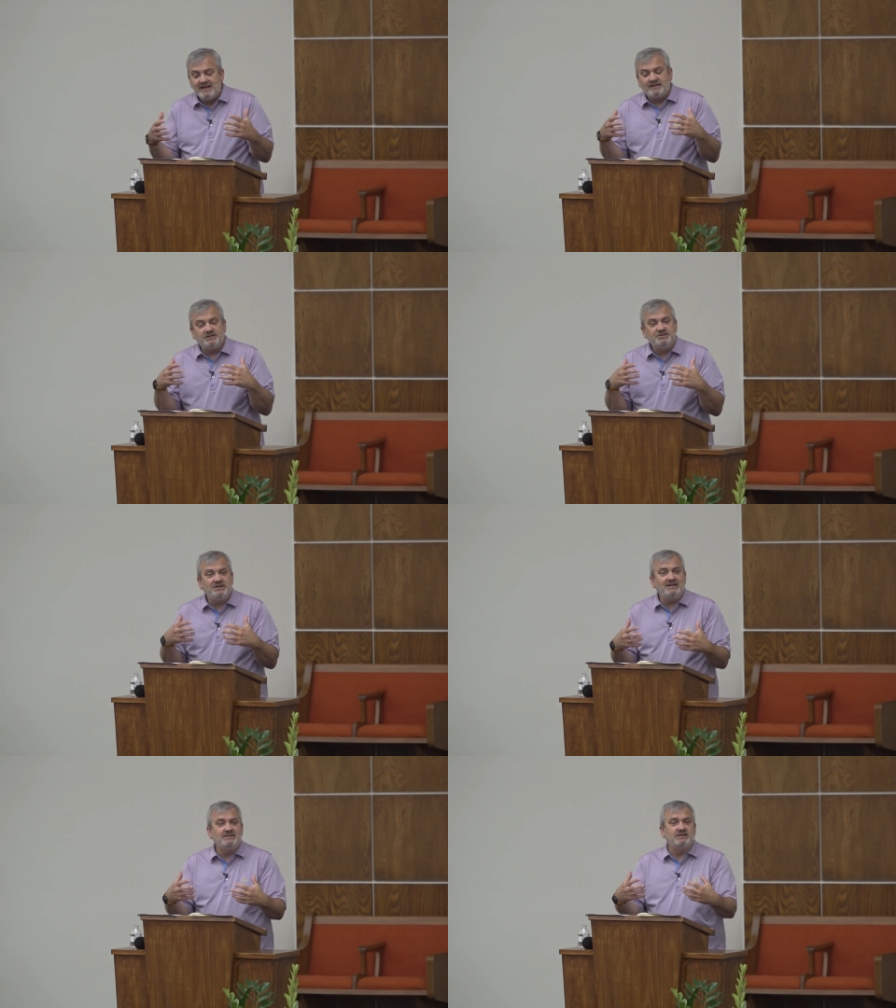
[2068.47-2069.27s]
That
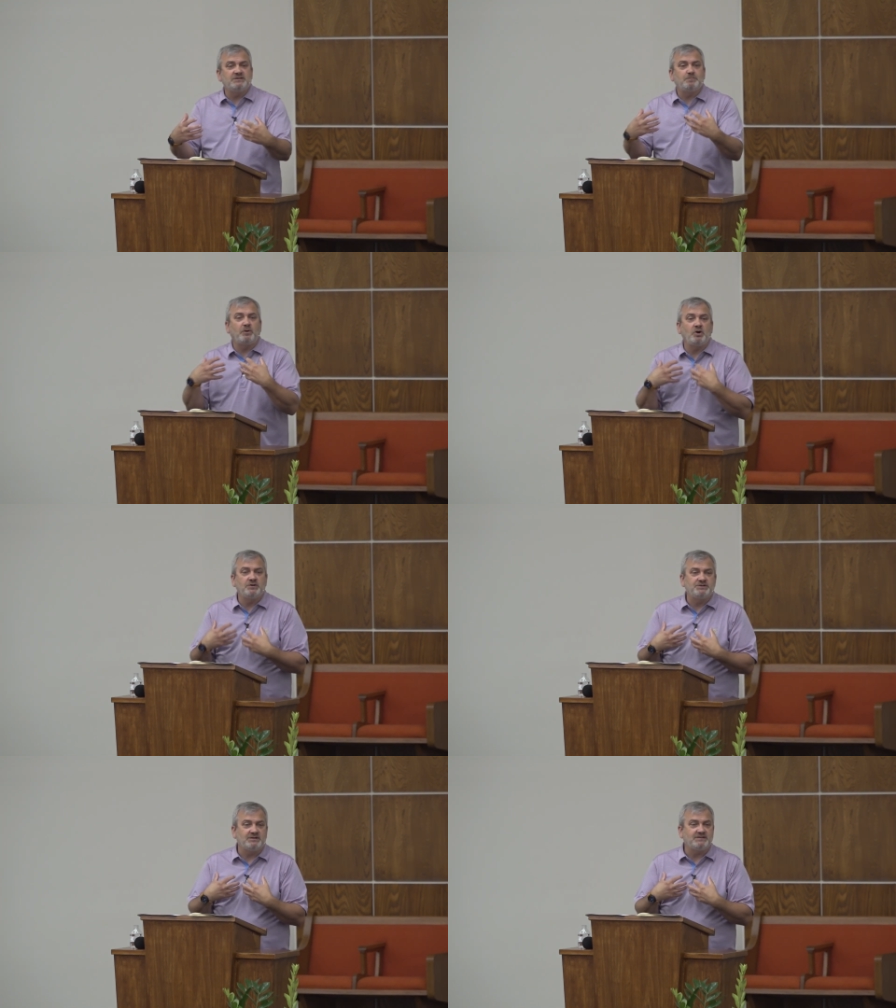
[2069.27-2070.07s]
Jesus
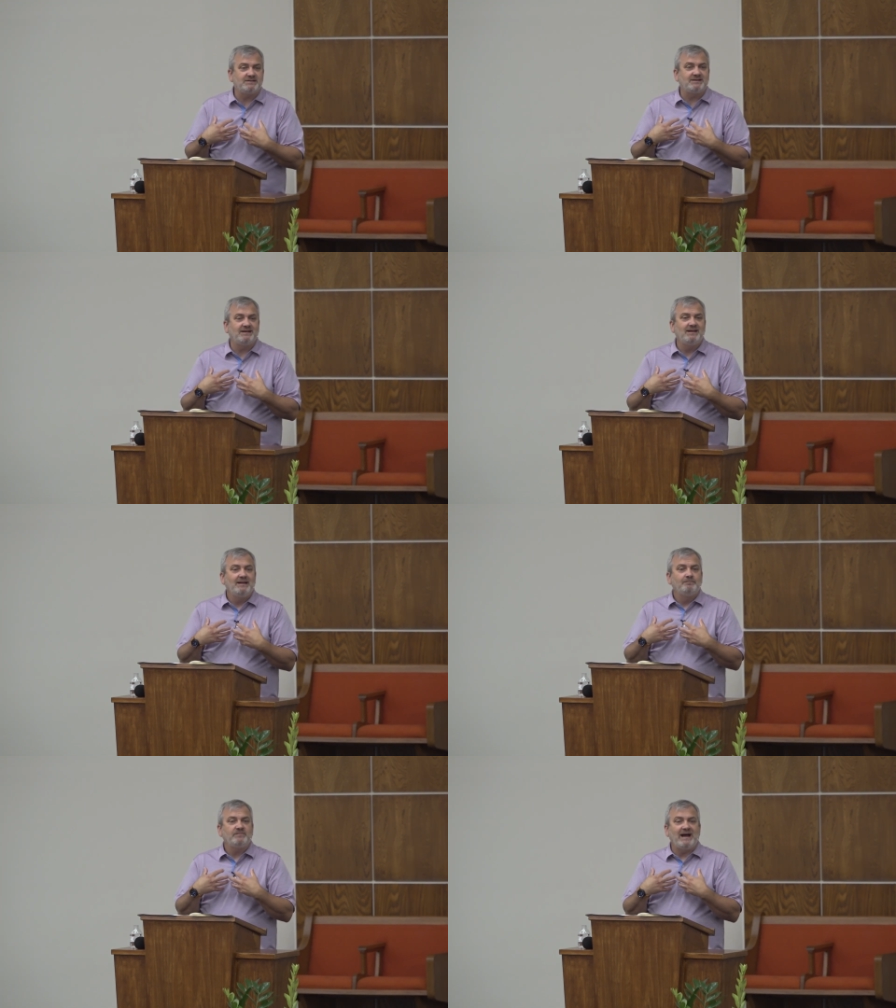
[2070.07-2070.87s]
purchased
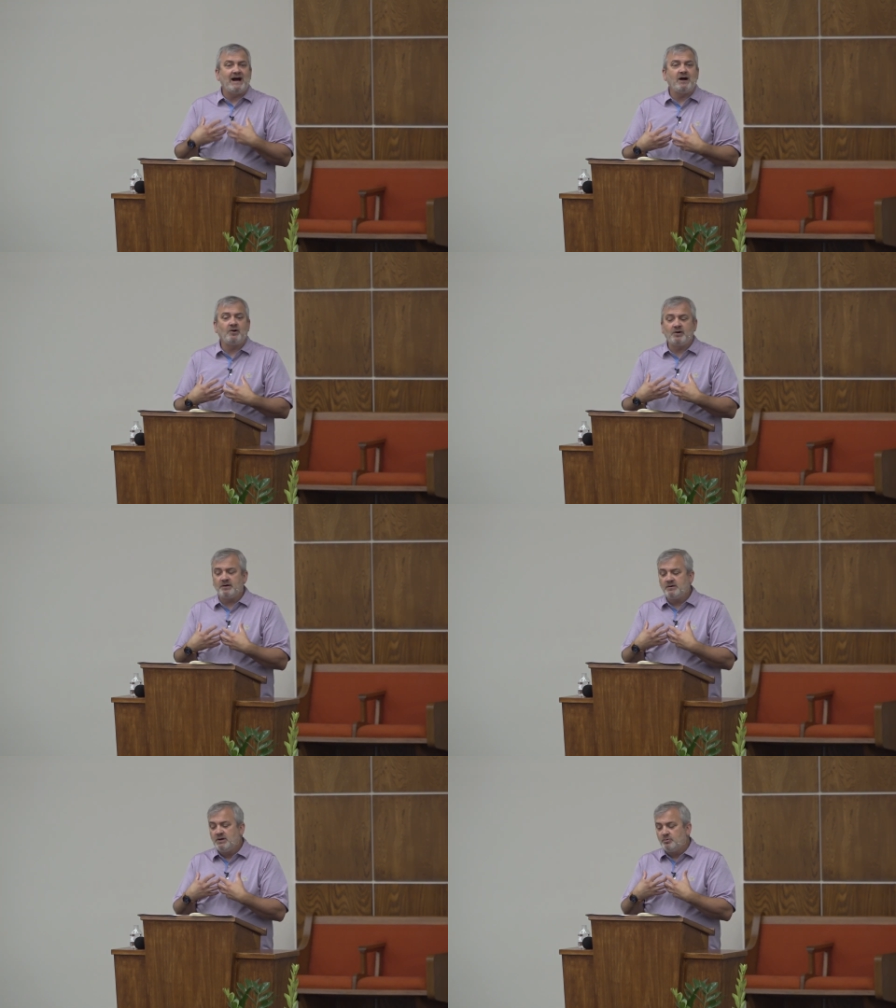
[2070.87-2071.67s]

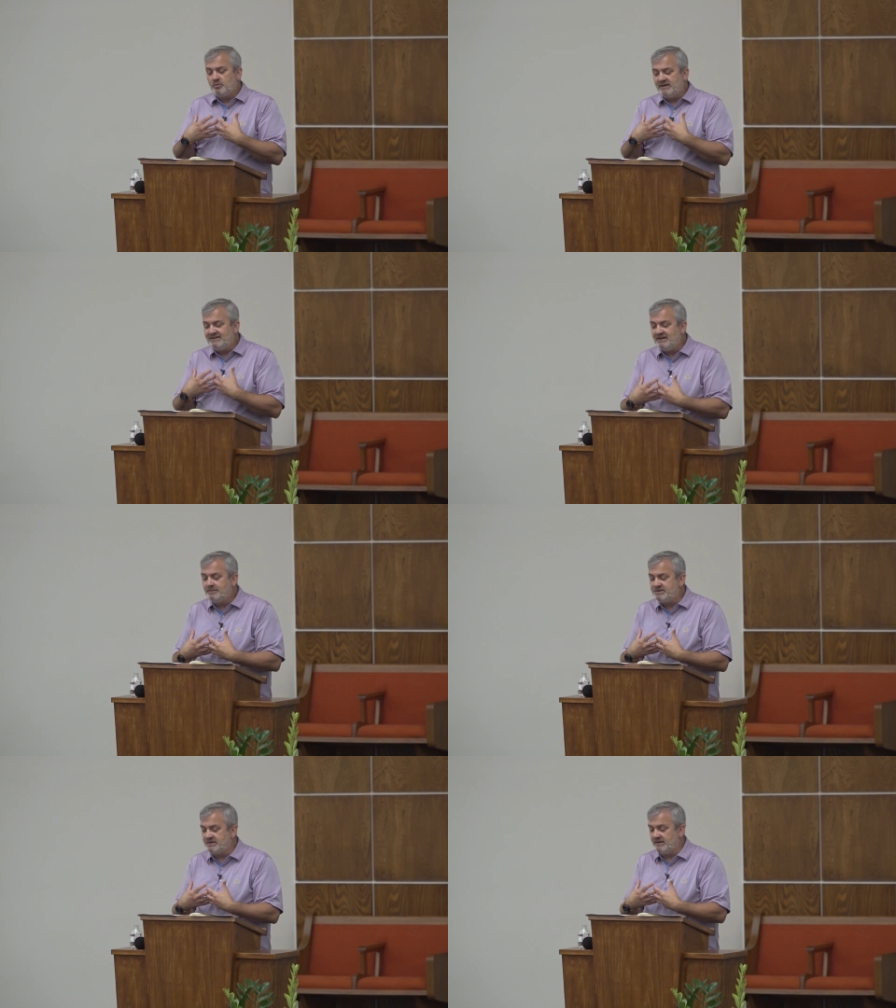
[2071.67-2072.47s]
our
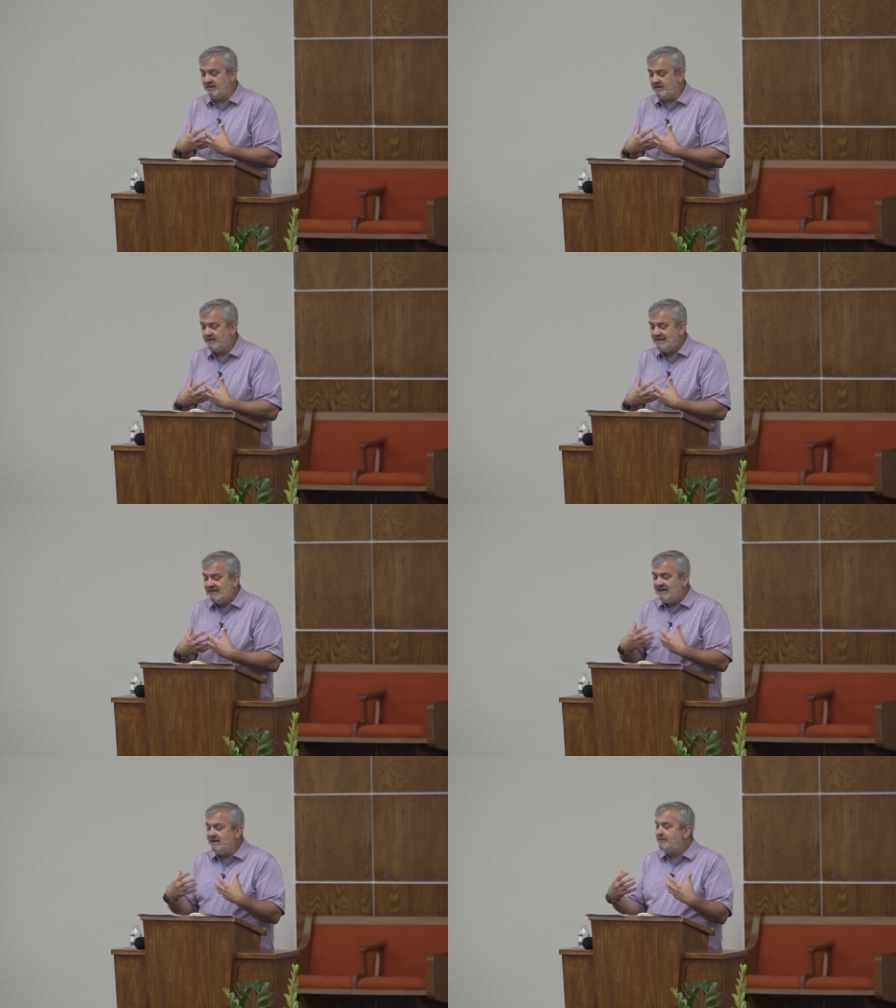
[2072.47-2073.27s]
redemption.
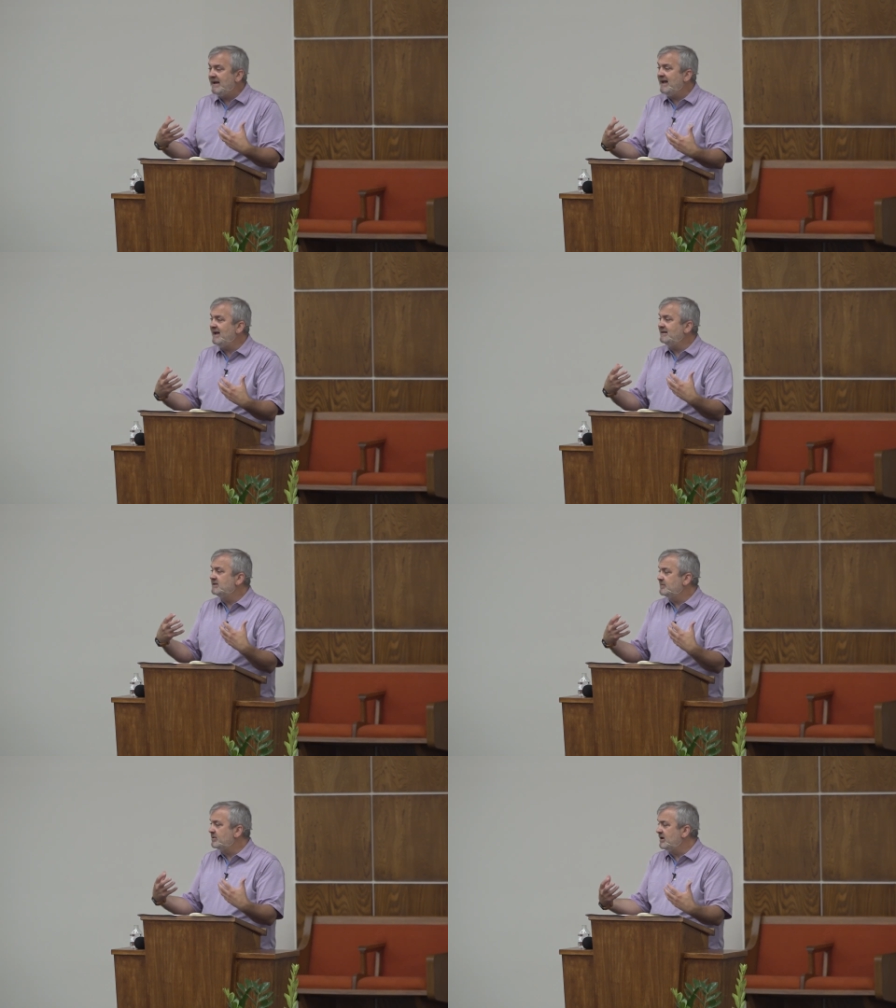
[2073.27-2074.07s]
He paid
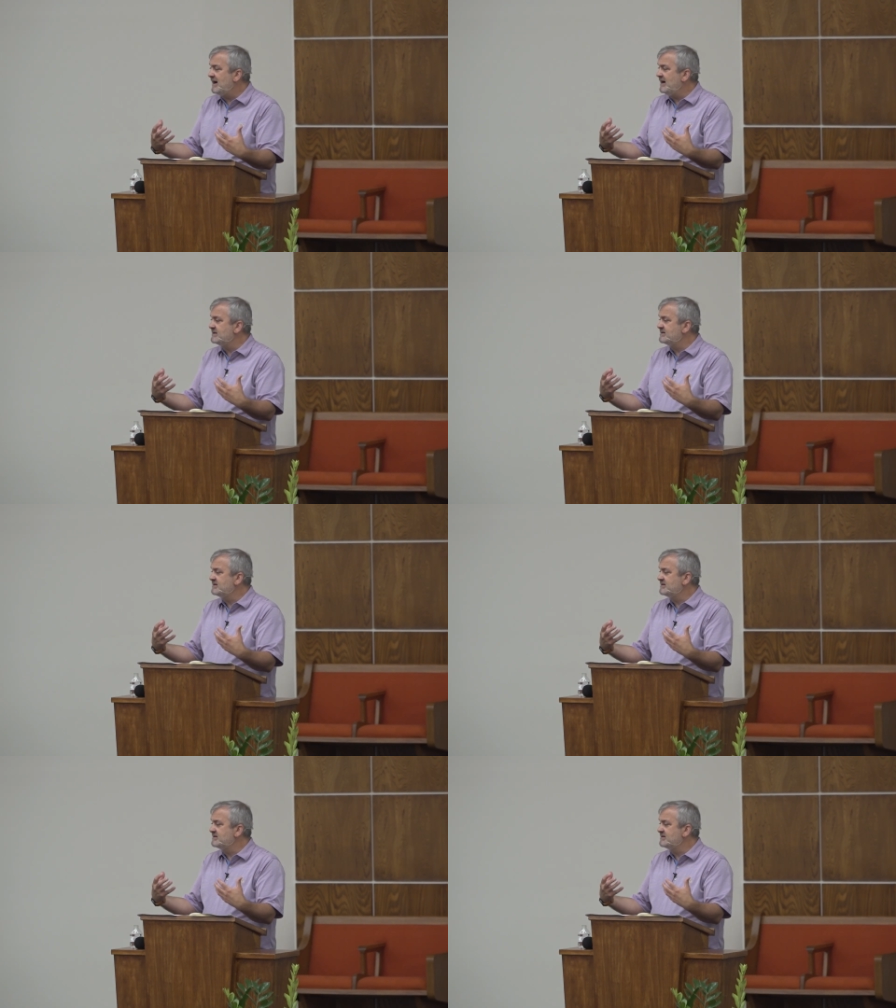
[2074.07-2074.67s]
the price